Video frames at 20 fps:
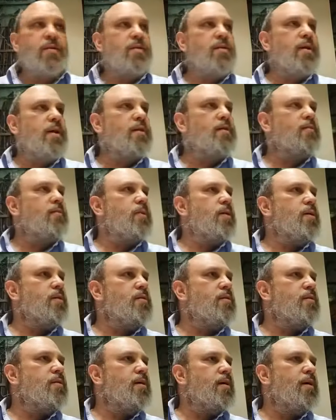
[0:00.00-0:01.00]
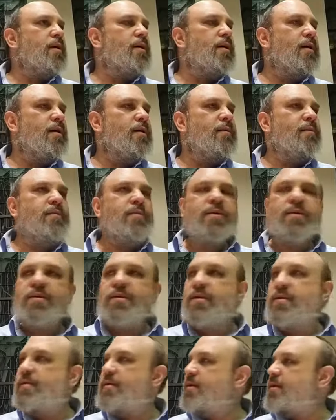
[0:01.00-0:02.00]
that was uh, and,
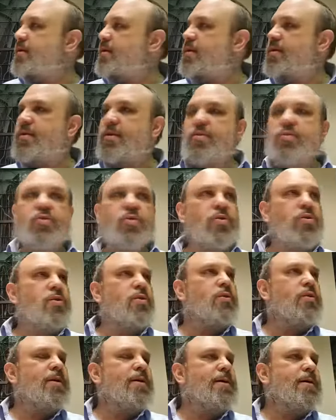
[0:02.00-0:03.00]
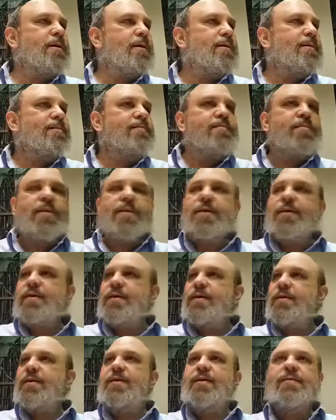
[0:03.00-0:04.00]
and, the, and the total
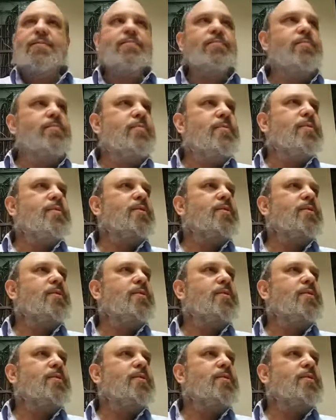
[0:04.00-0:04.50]
uh, um,